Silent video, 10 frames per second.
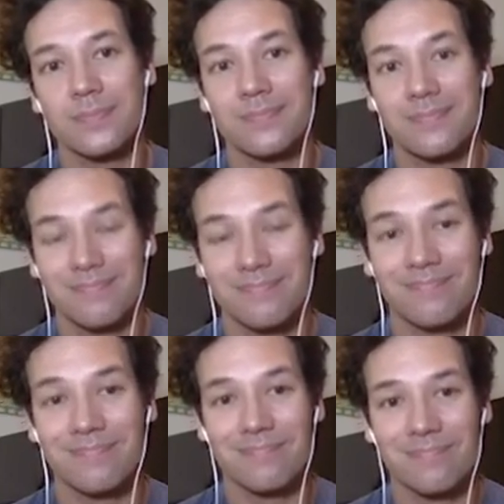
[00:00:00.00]

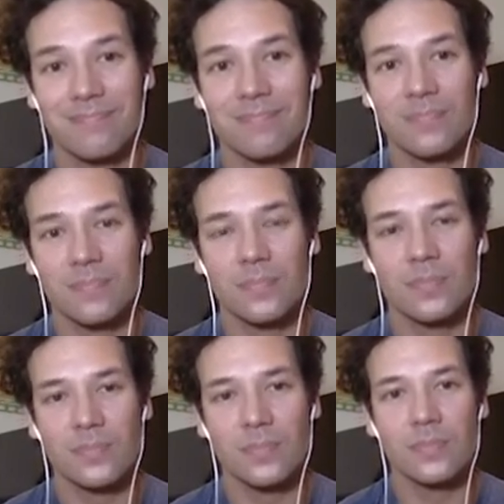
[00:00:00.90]

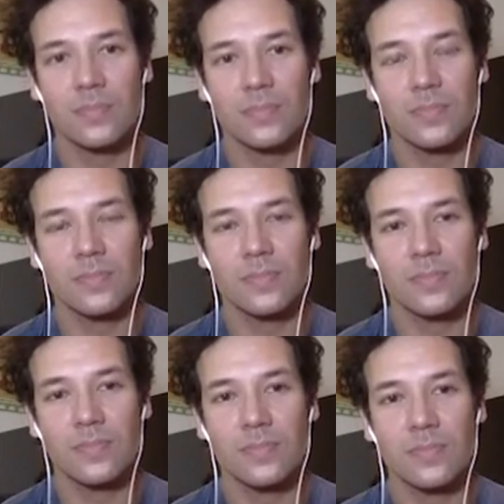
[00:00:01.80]

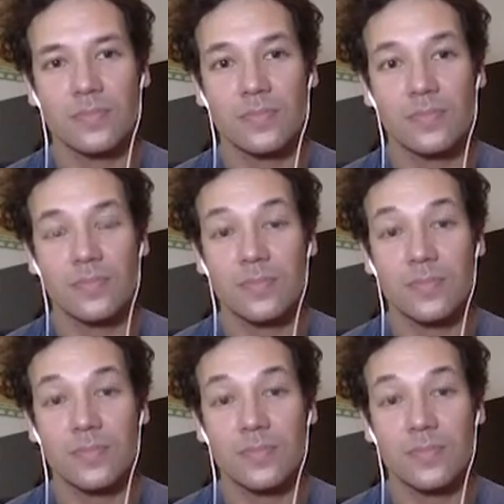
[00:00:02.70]
[no speech]